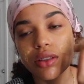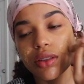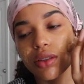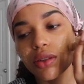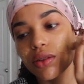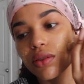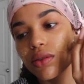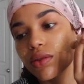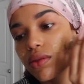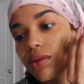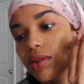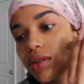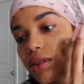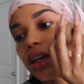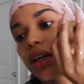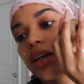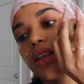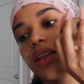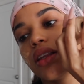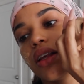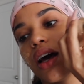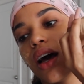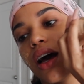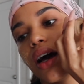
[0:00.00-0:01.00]
do
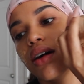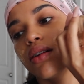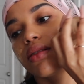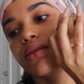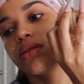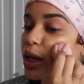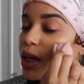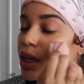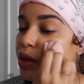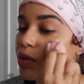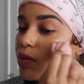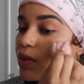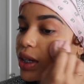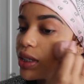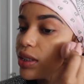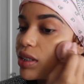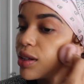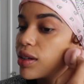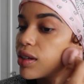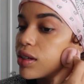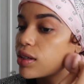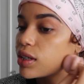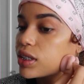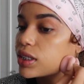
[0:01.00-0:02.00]
in the house? Anyways,
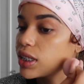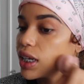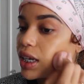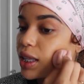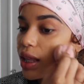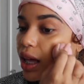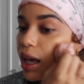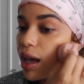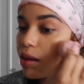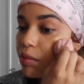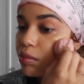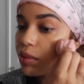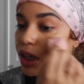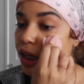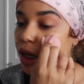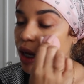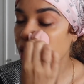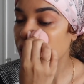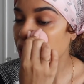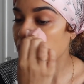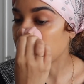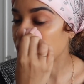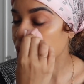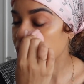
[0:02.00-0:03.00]
I gotta say that
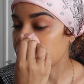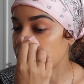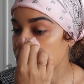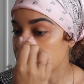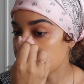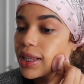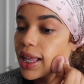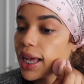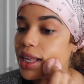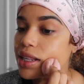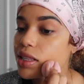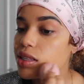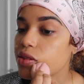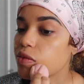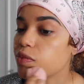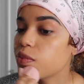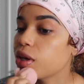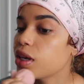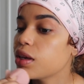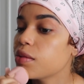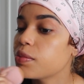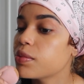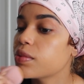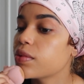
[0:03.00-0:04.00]
because lots of
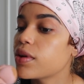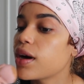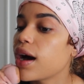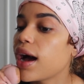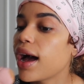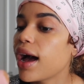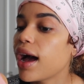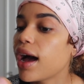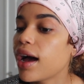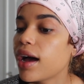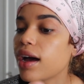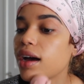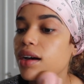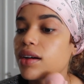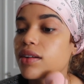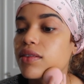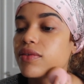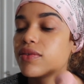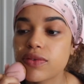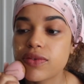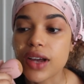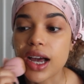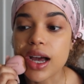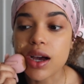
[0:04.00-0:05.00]
people
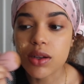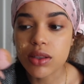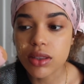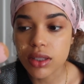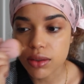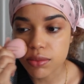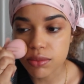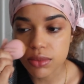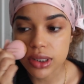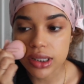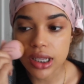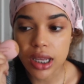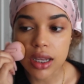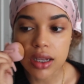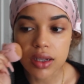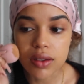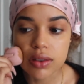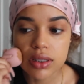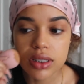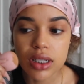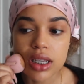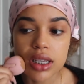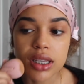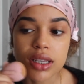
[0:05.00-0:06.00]
have found
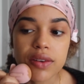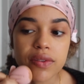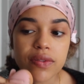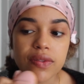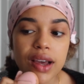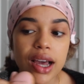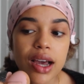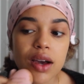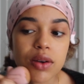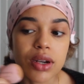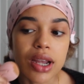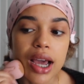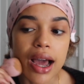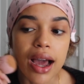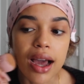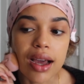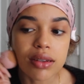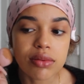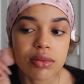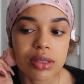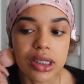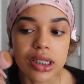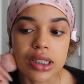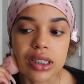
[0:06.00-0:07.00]
themselves and found
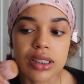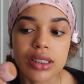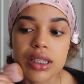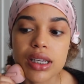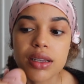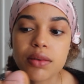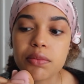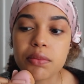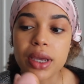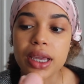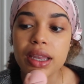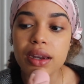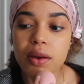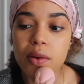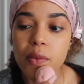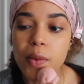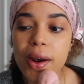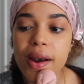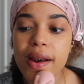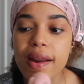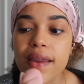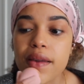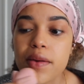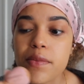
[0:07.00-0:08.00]
hobbies and made it
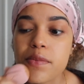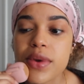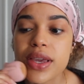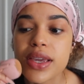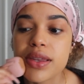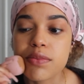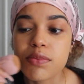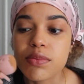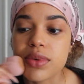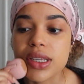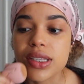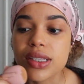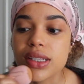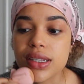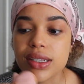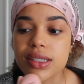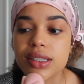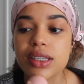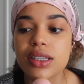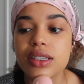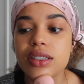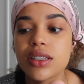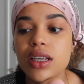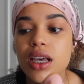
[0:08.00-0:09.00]
work and made
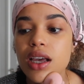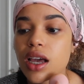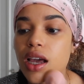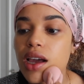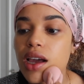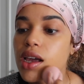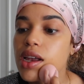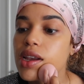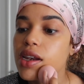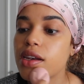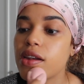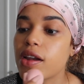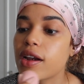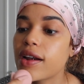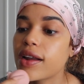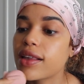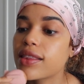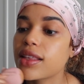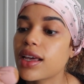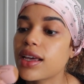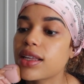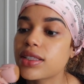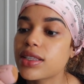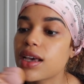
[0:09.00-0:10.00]
businesses during
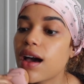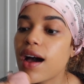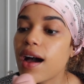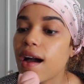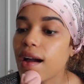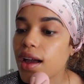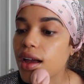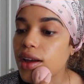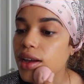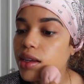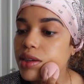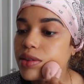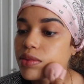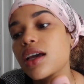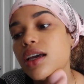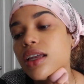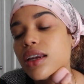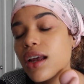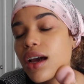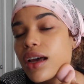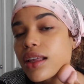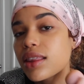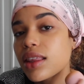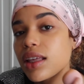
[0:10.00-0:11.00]
that time.
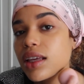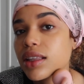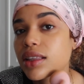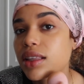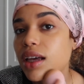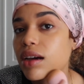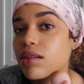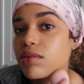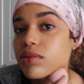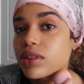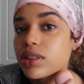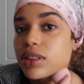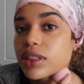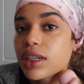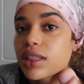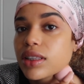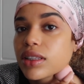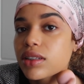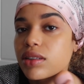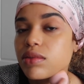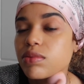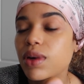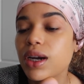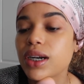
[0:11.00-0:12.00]
And I think that was like
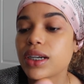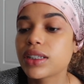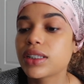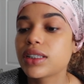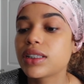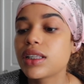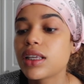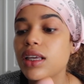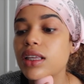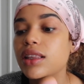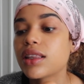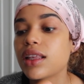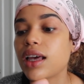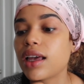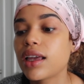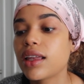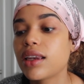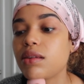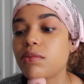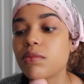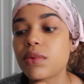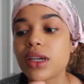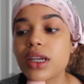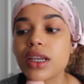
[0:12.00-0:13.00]
the smartest thing that
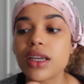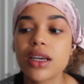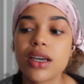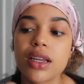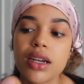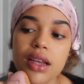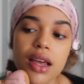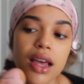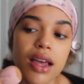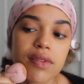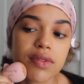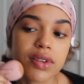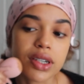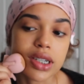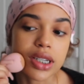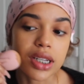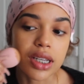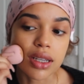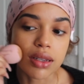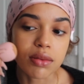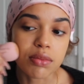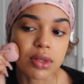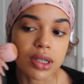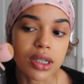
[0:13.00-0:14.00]
anybody could have ever
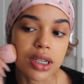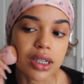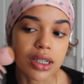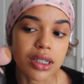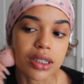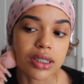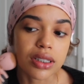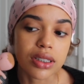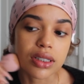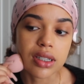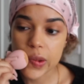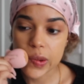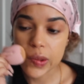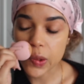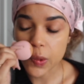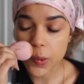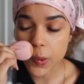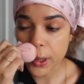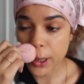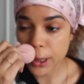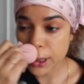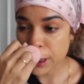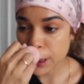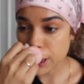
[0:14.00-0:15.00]
did, because the
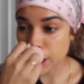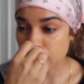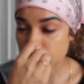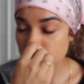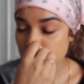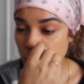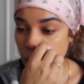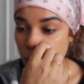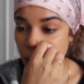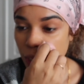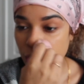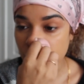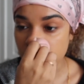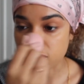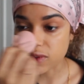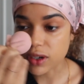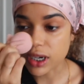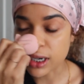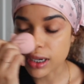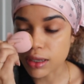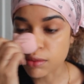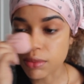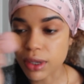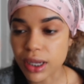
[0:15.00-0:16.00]
world doesn't slow down for
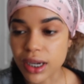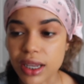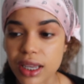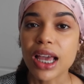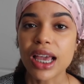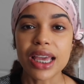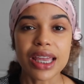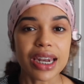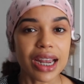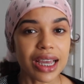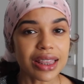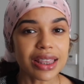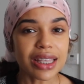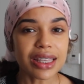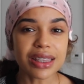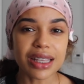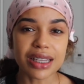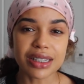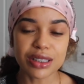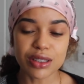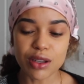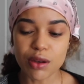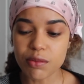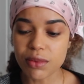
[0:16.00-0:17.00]
anybody. And I think
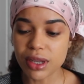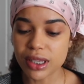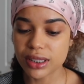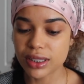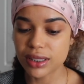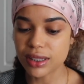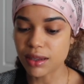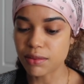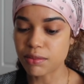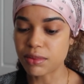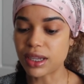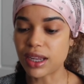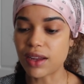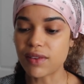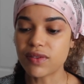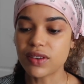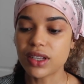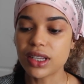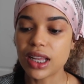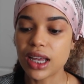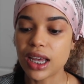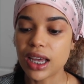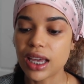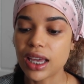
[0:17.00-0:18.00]
that's so messed up. Like, I feel
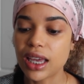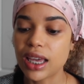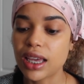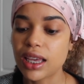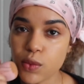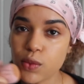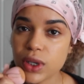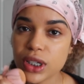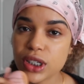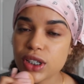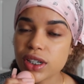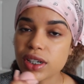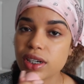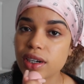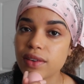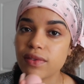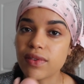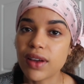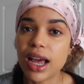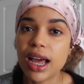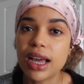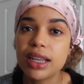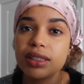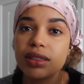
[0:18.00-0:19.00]
like we shouldn't have
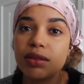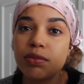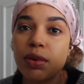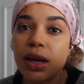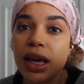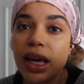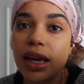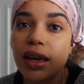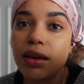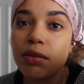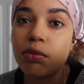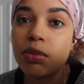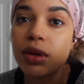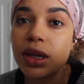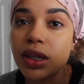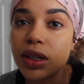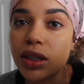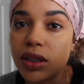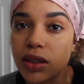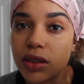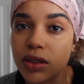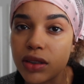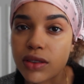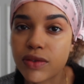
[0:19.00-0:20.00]
had to pay
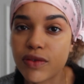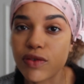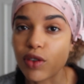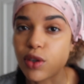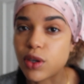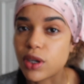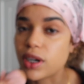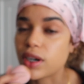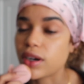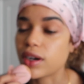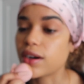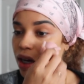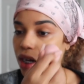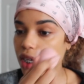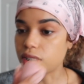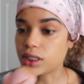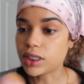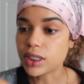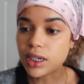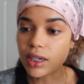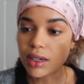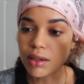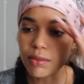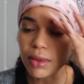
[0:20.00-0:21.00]
bills for a
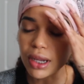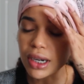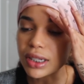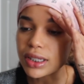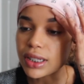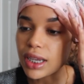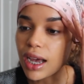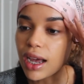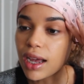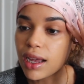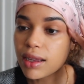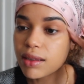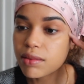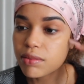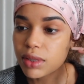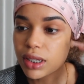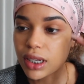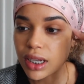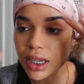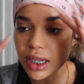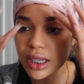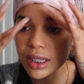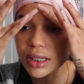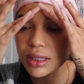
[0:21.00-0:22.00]
certain amount of time
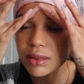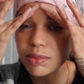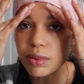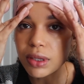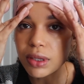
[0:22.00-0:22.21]
because